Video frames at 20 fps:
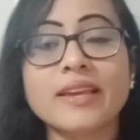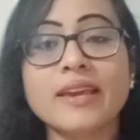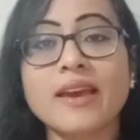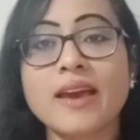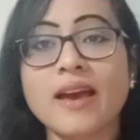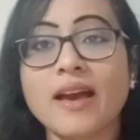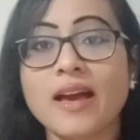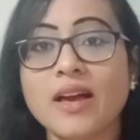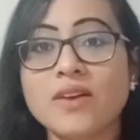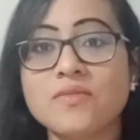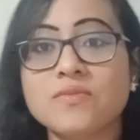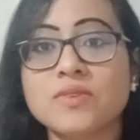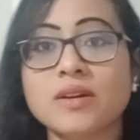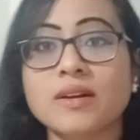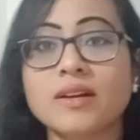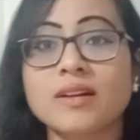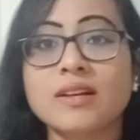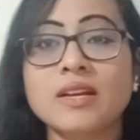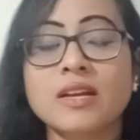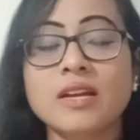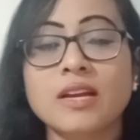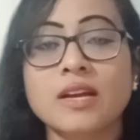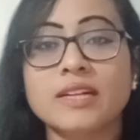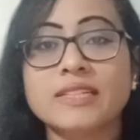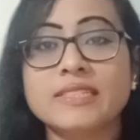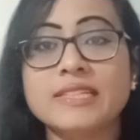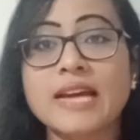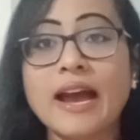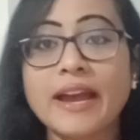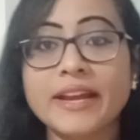have a
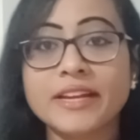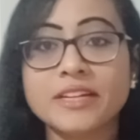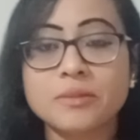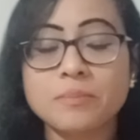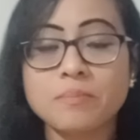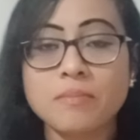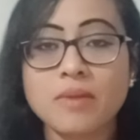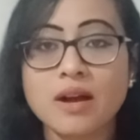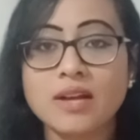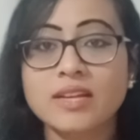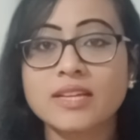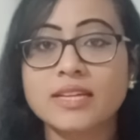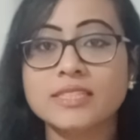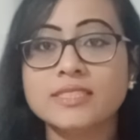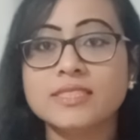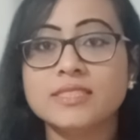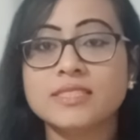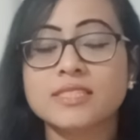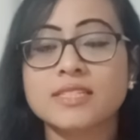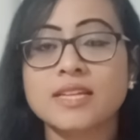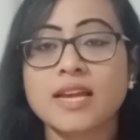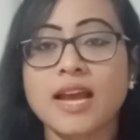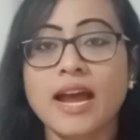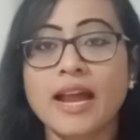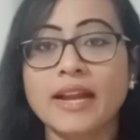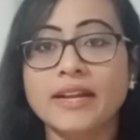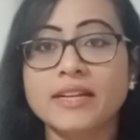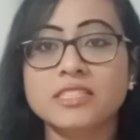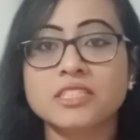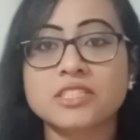tight market,
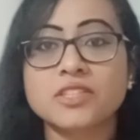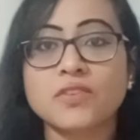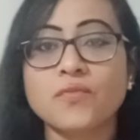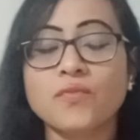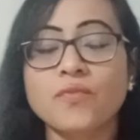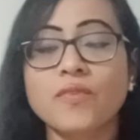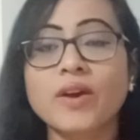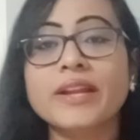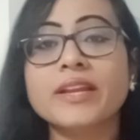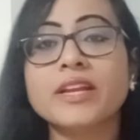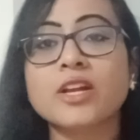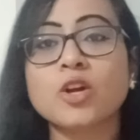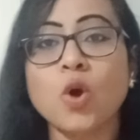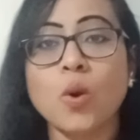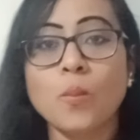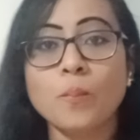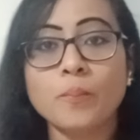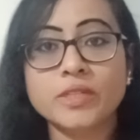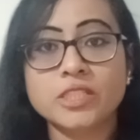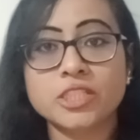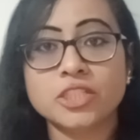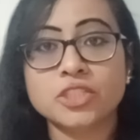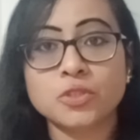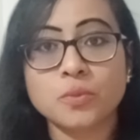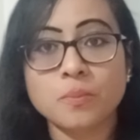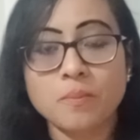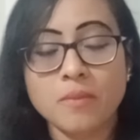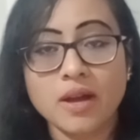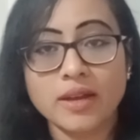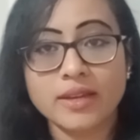and it's a very competitive
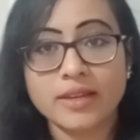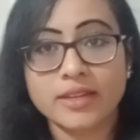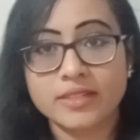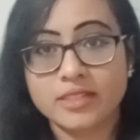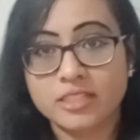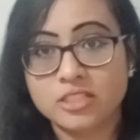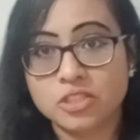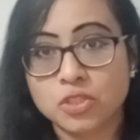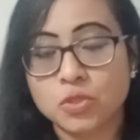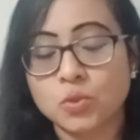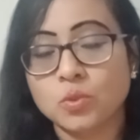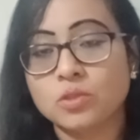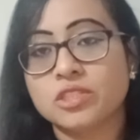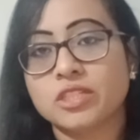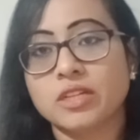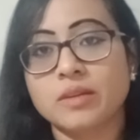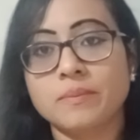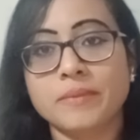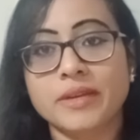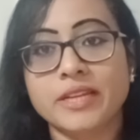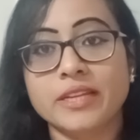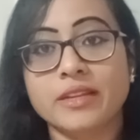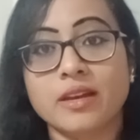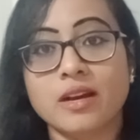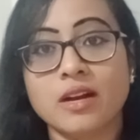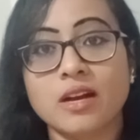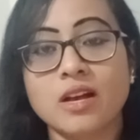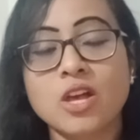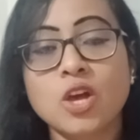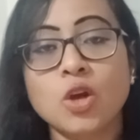market in social media,
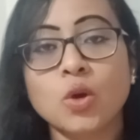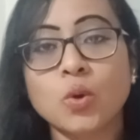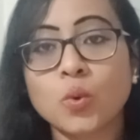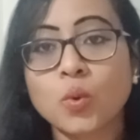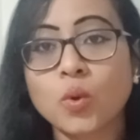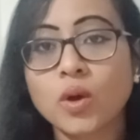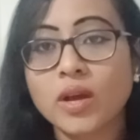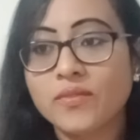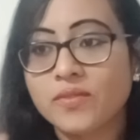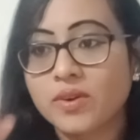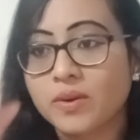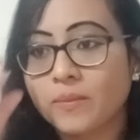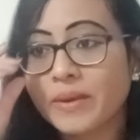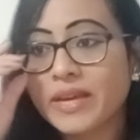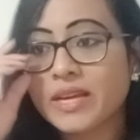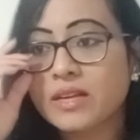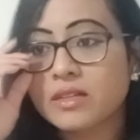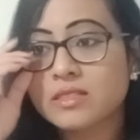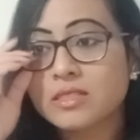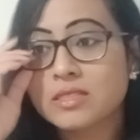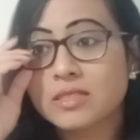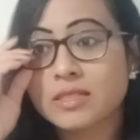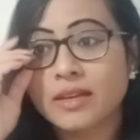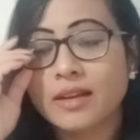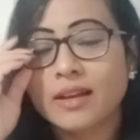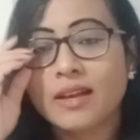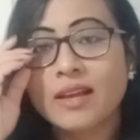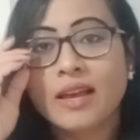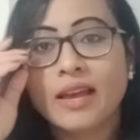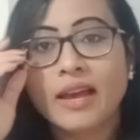whoever, because
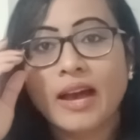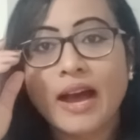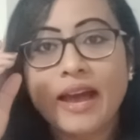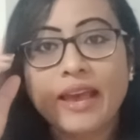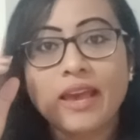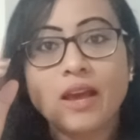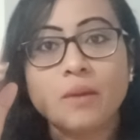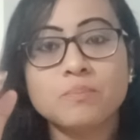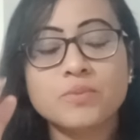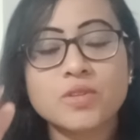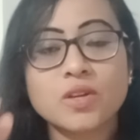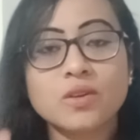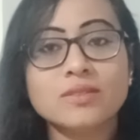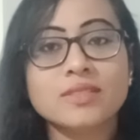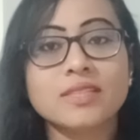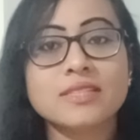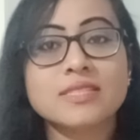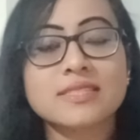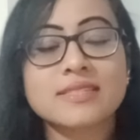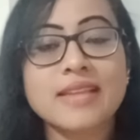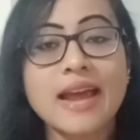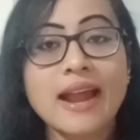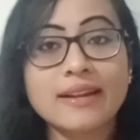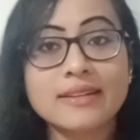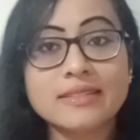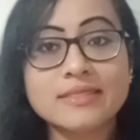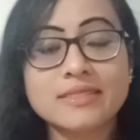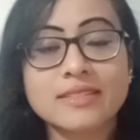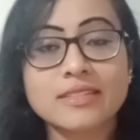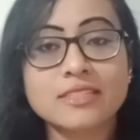I observed the
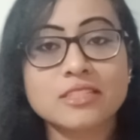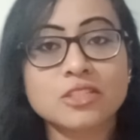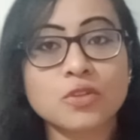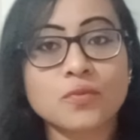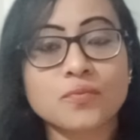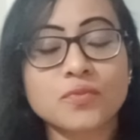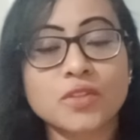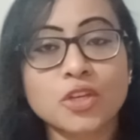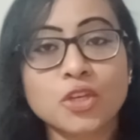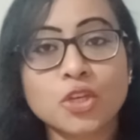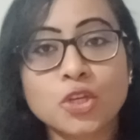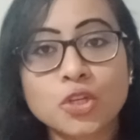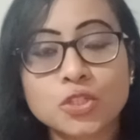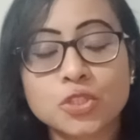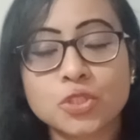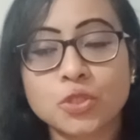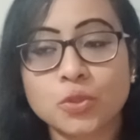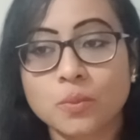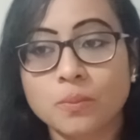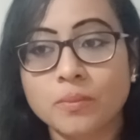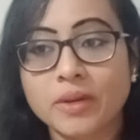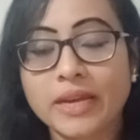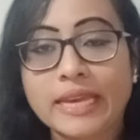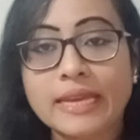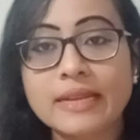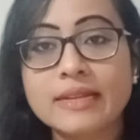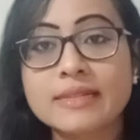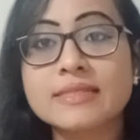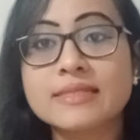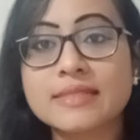statistics of the YouTube. In
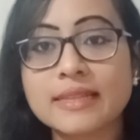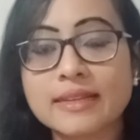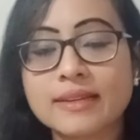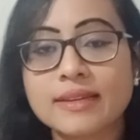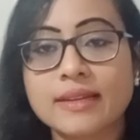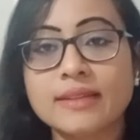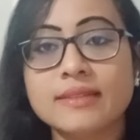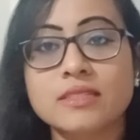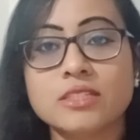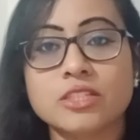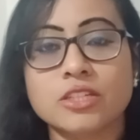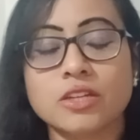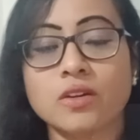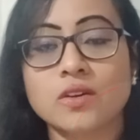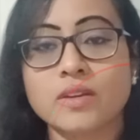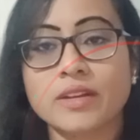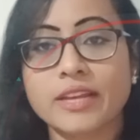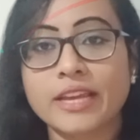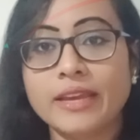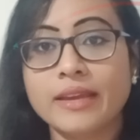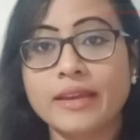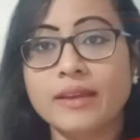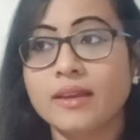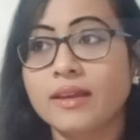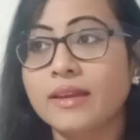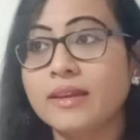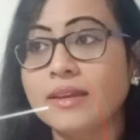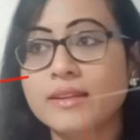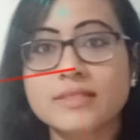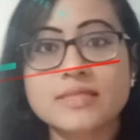a second
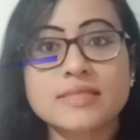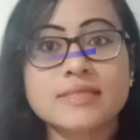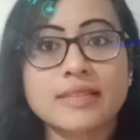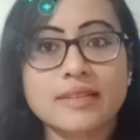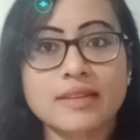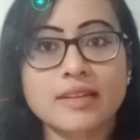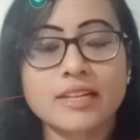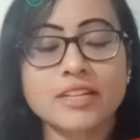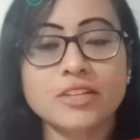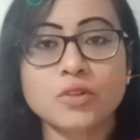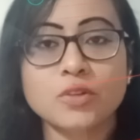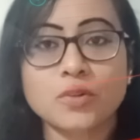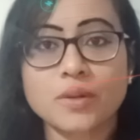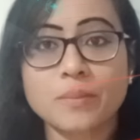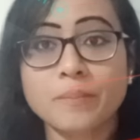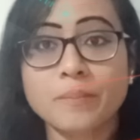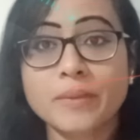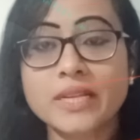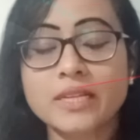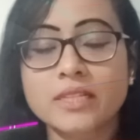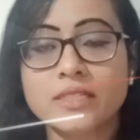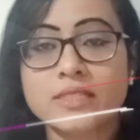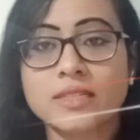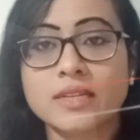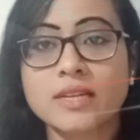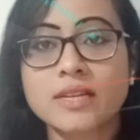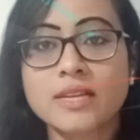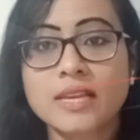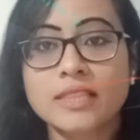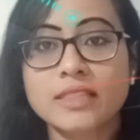or a minute,
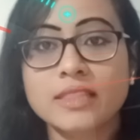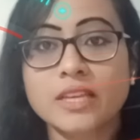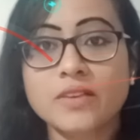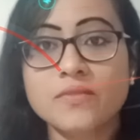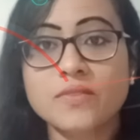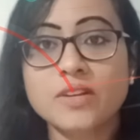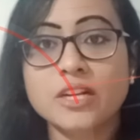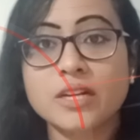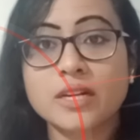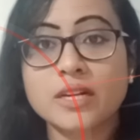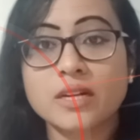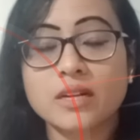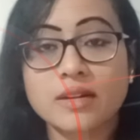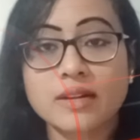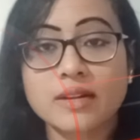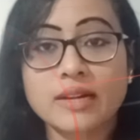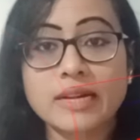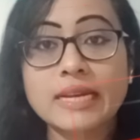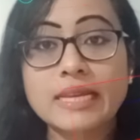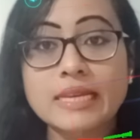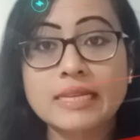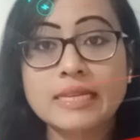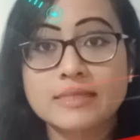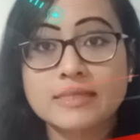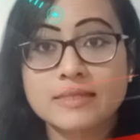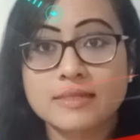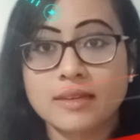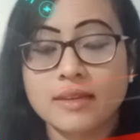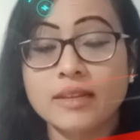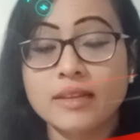they will release,
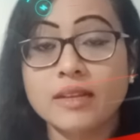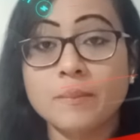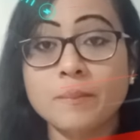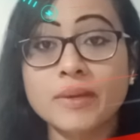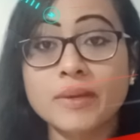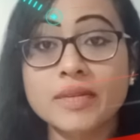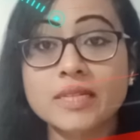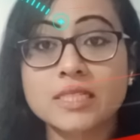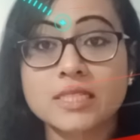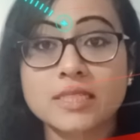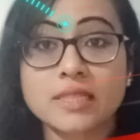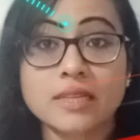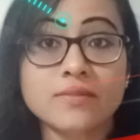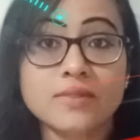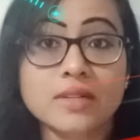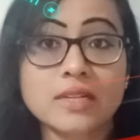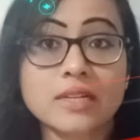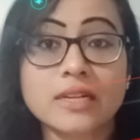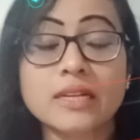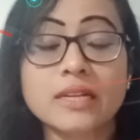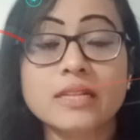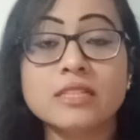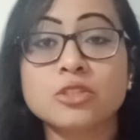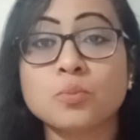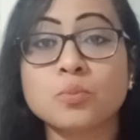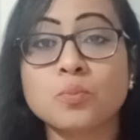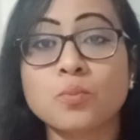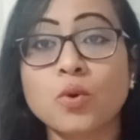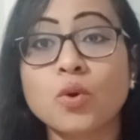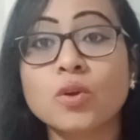in a minute they will release
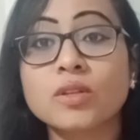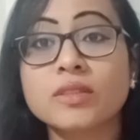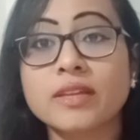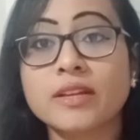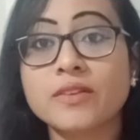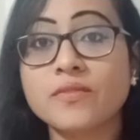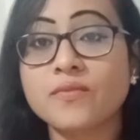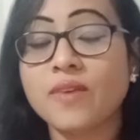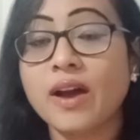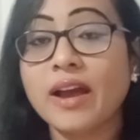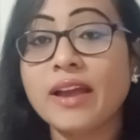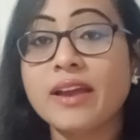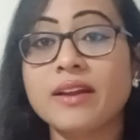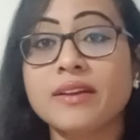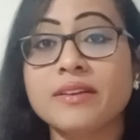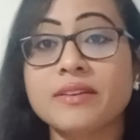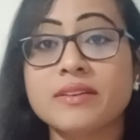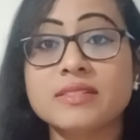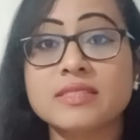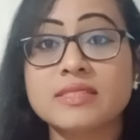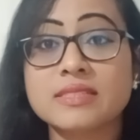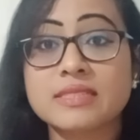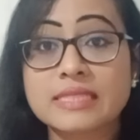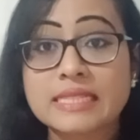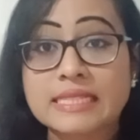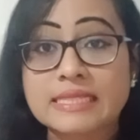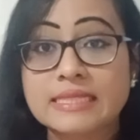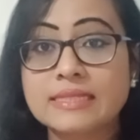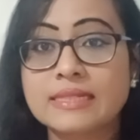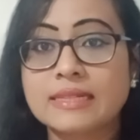more than
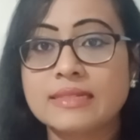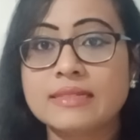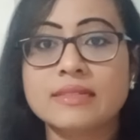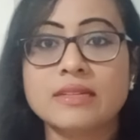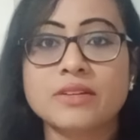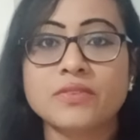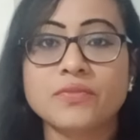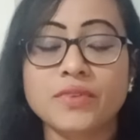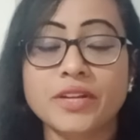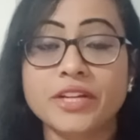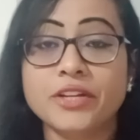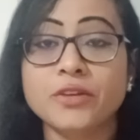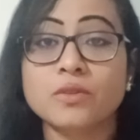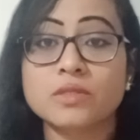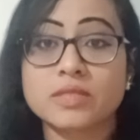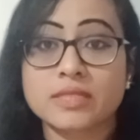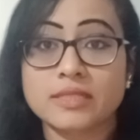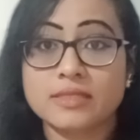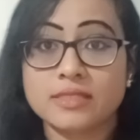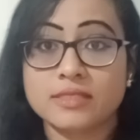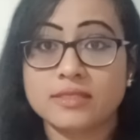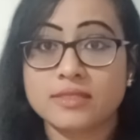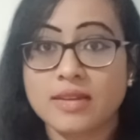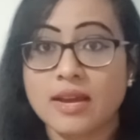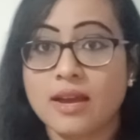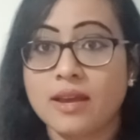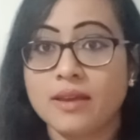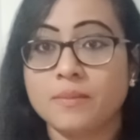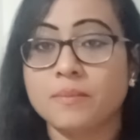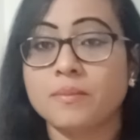500-600 videos at a
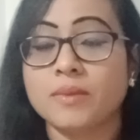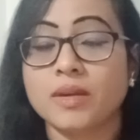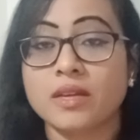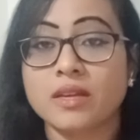time.